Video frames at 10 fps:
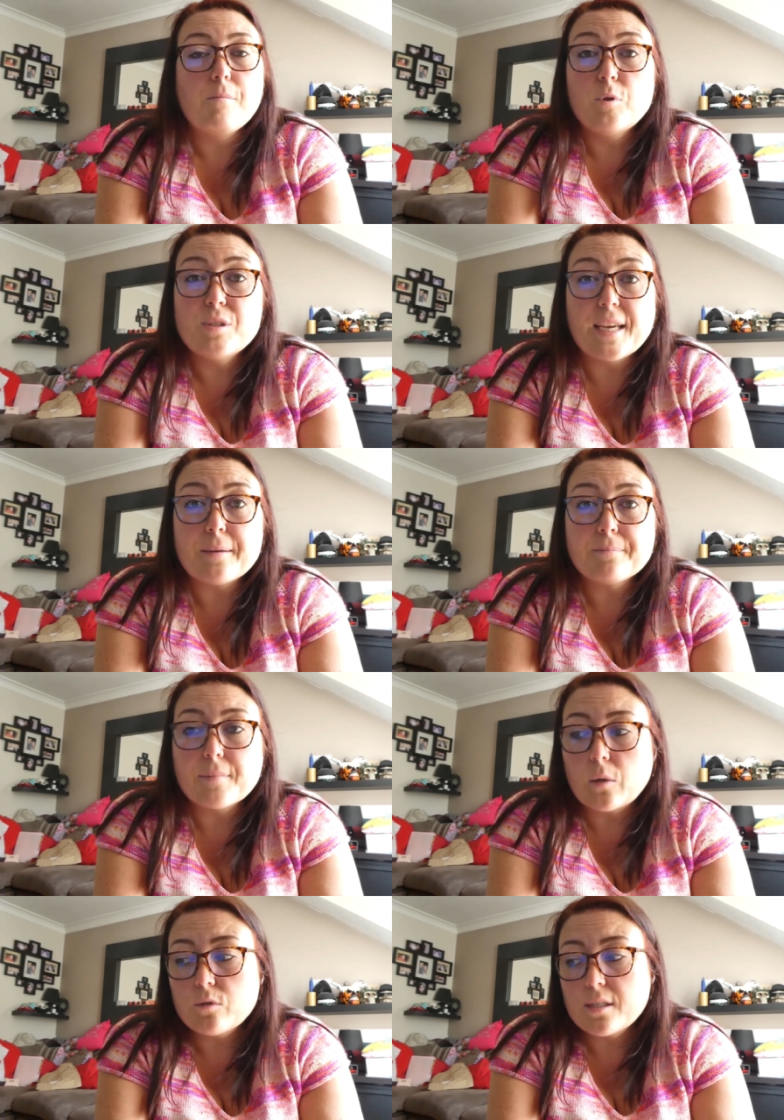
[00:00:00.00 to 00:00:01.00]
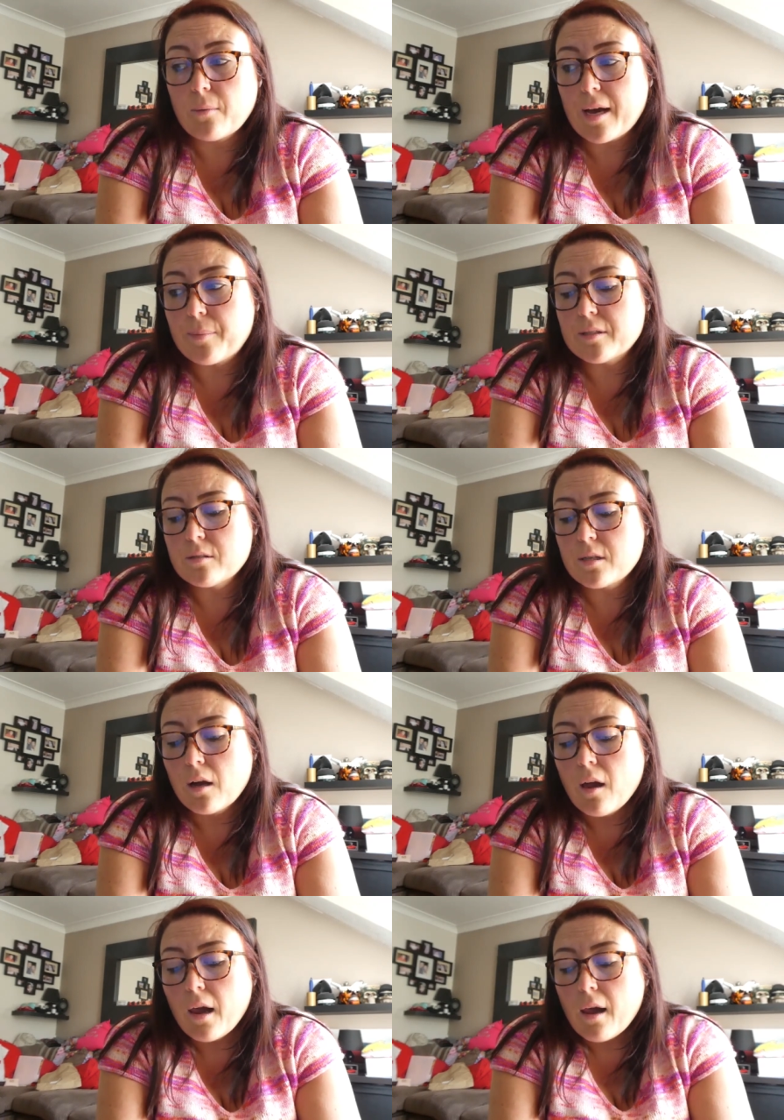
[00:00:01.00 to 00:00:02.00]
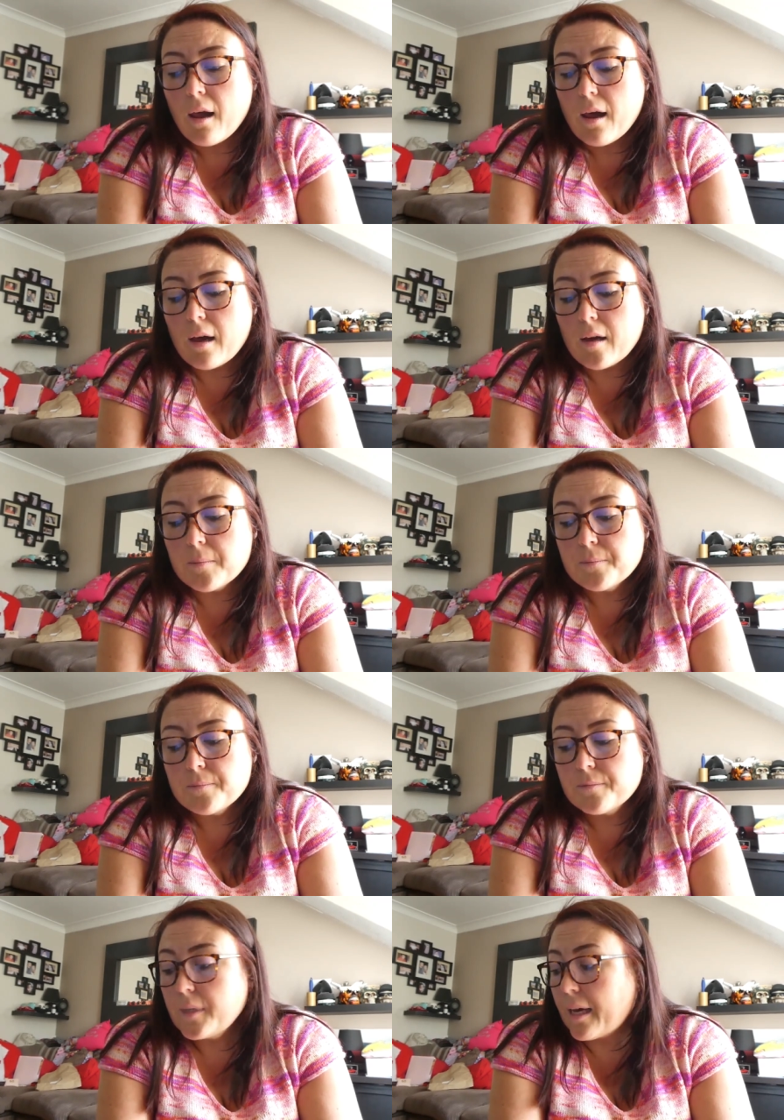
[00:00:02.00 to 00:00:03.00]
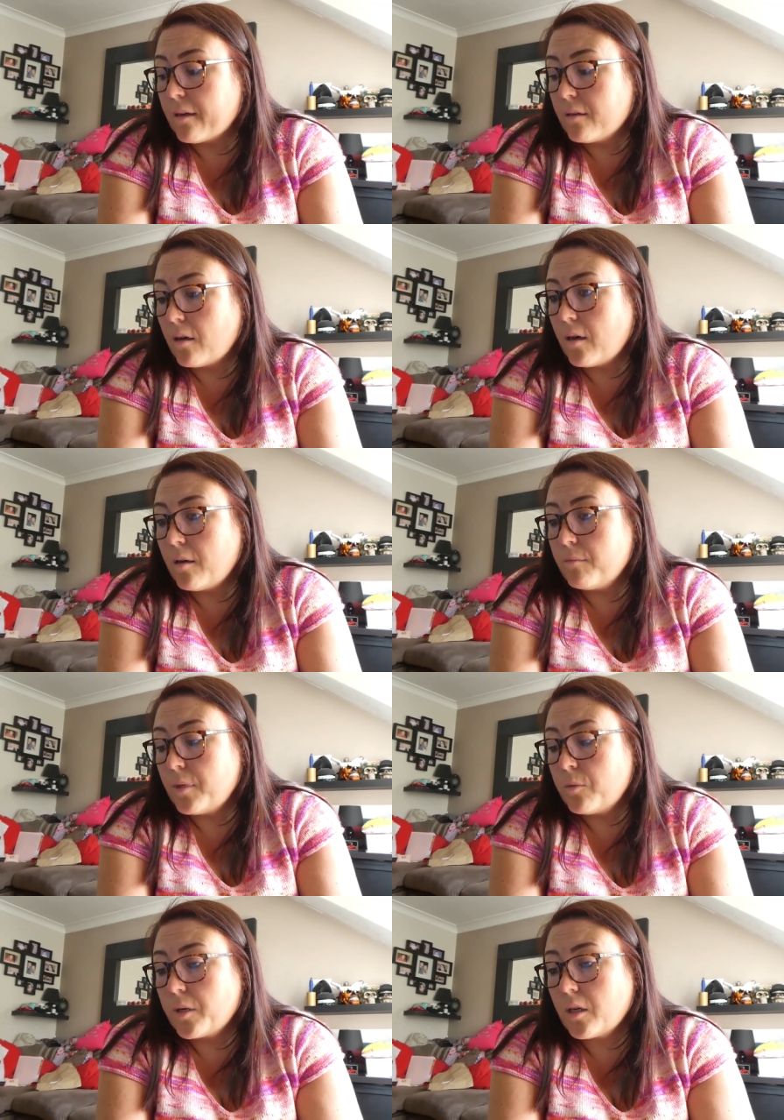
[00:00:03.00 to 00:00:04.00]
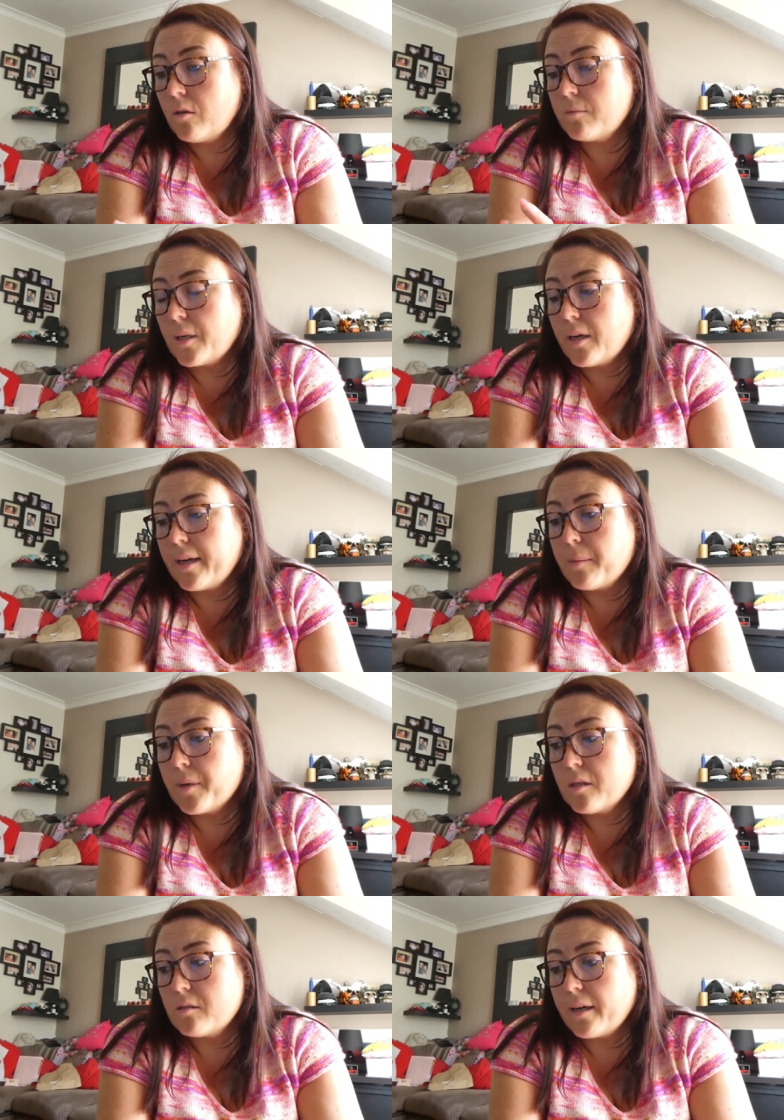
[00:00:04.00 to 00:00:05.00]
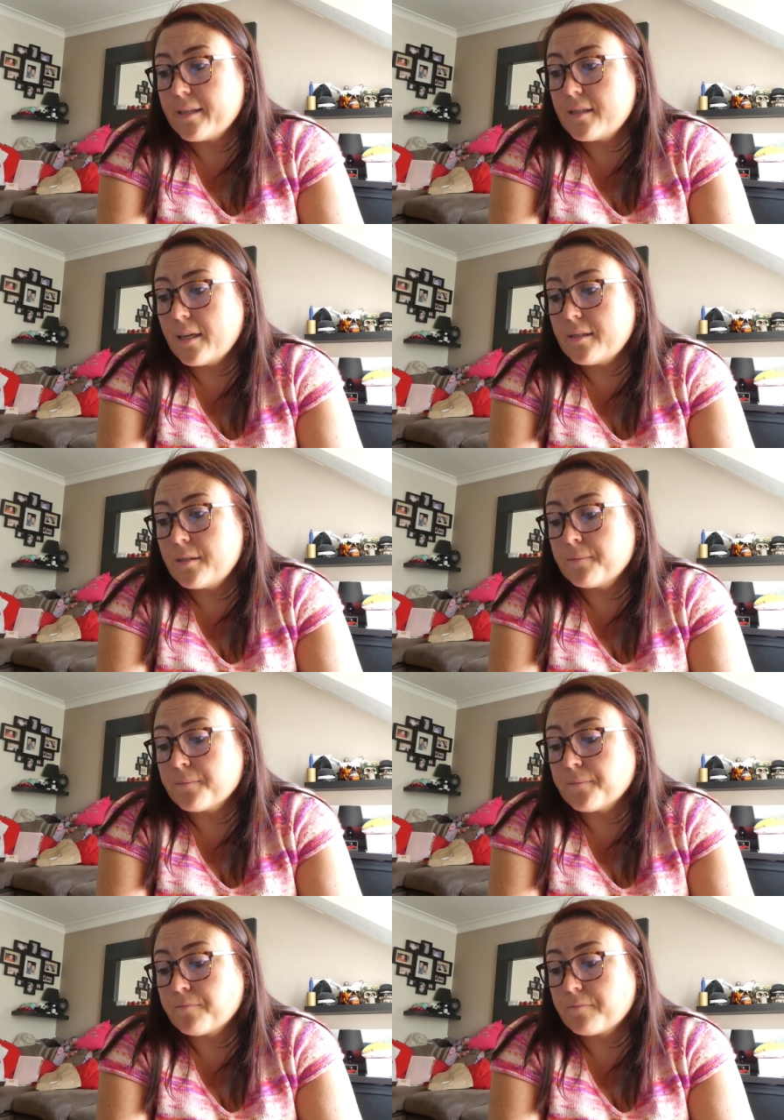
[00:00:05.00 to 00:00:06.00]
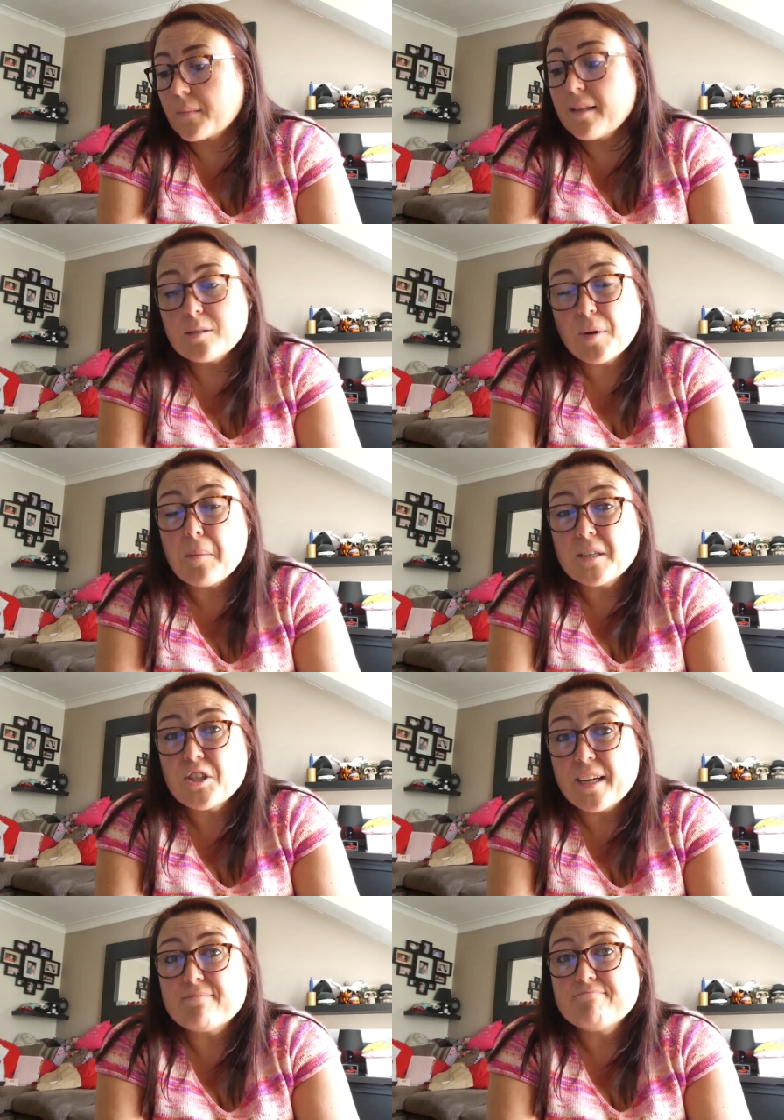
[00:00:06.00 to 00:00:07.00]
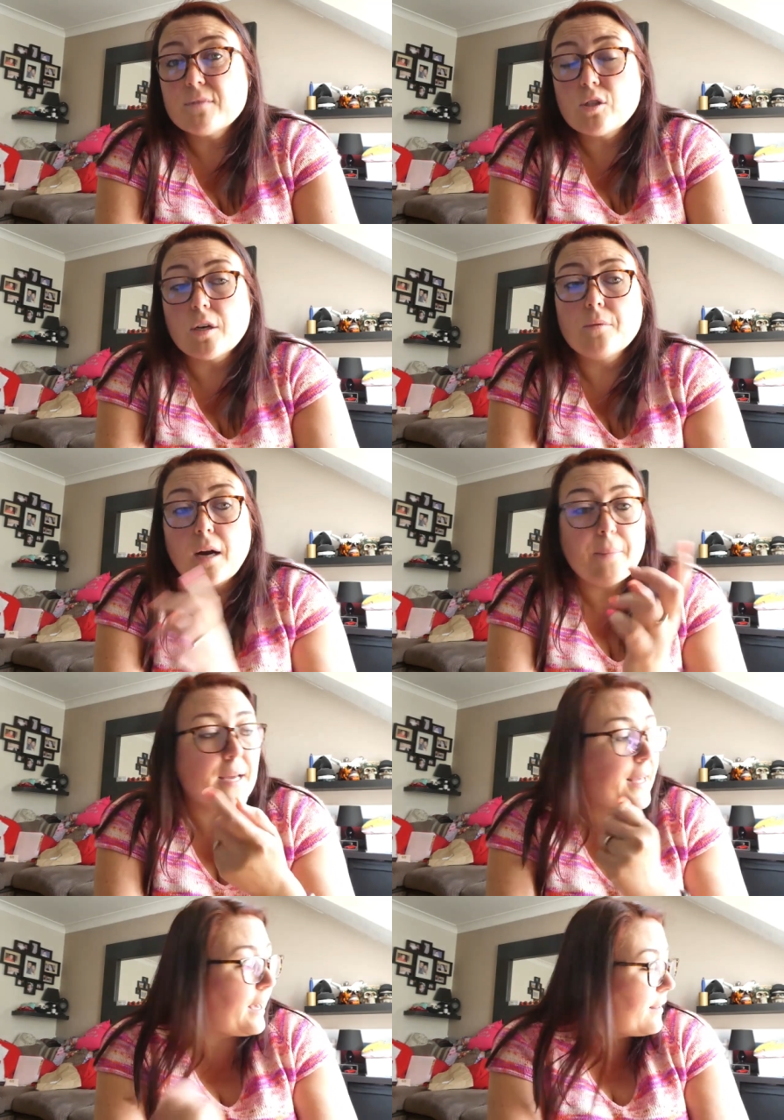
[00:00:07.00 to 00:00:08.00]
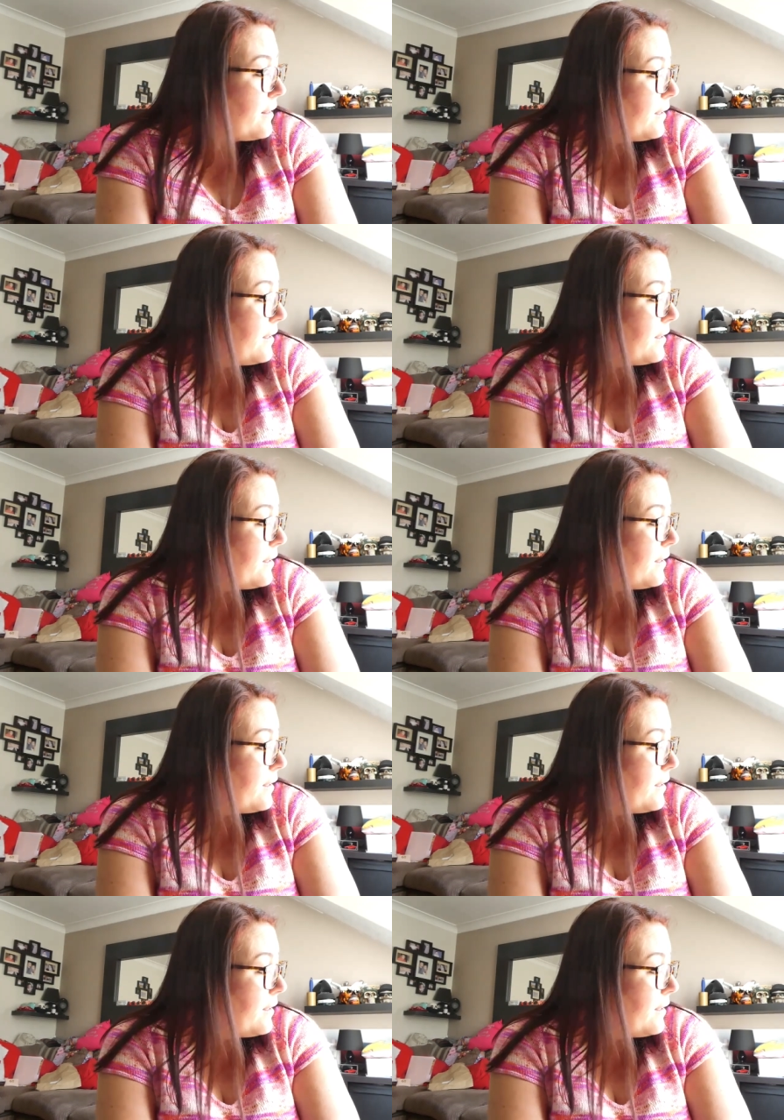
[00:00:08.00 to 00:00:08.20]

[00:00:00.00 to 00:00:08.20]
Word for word: we'll see. We'll see what happens. Um, yeah, I'm working on my eyelet burst, like I said. And that's pretty much it. So I better get